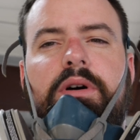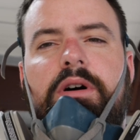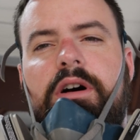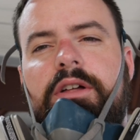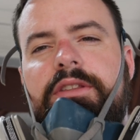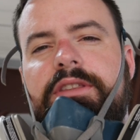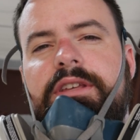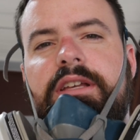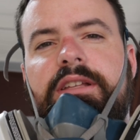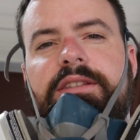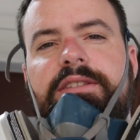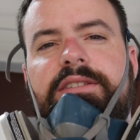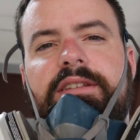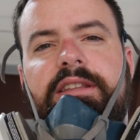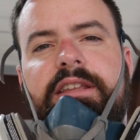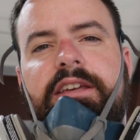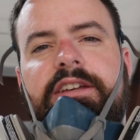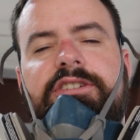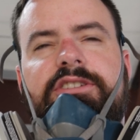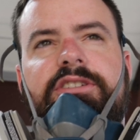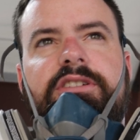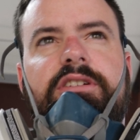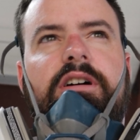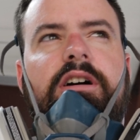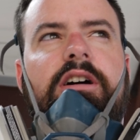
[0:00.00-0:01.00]
all the
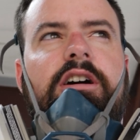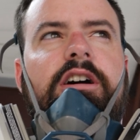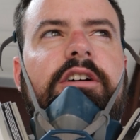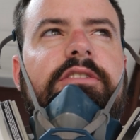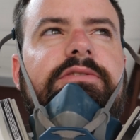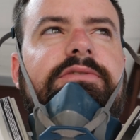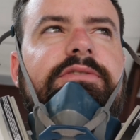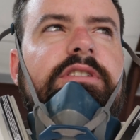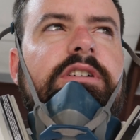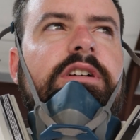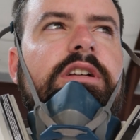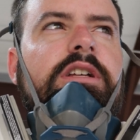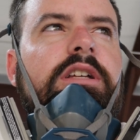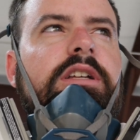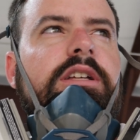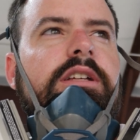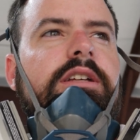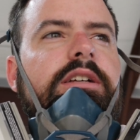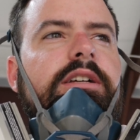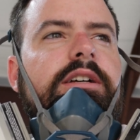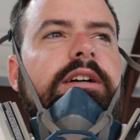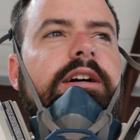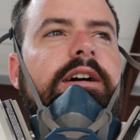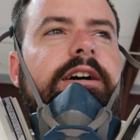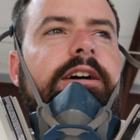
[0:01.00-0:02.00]
insulation off,
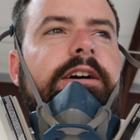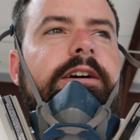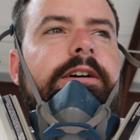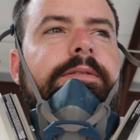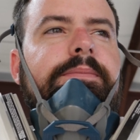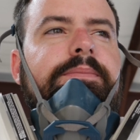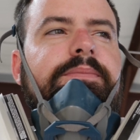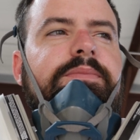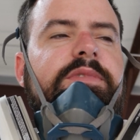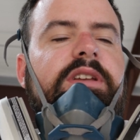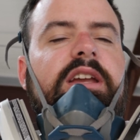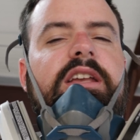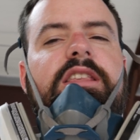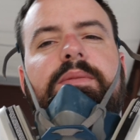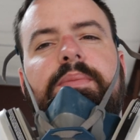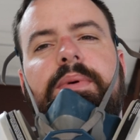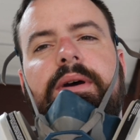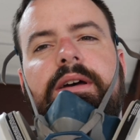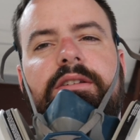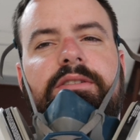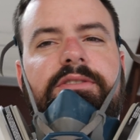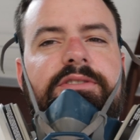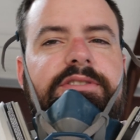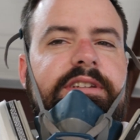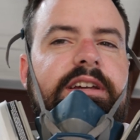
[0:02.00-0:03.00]
take the
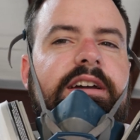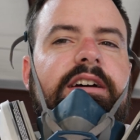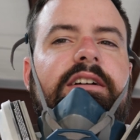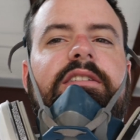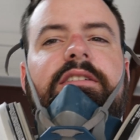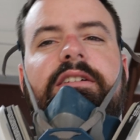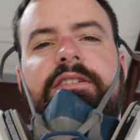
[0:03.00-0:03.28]
pedals out,